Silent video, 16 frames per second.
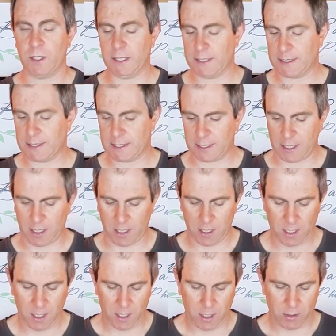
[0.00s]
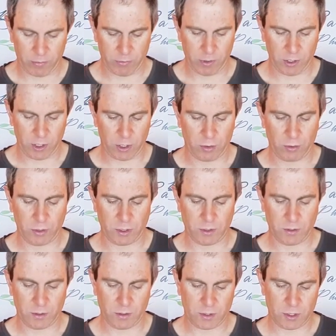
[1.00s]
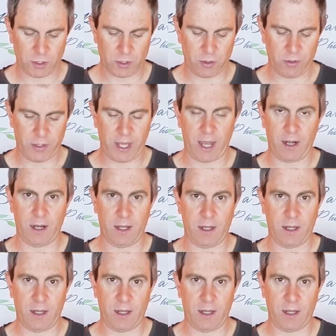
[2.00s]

It's really good to do that,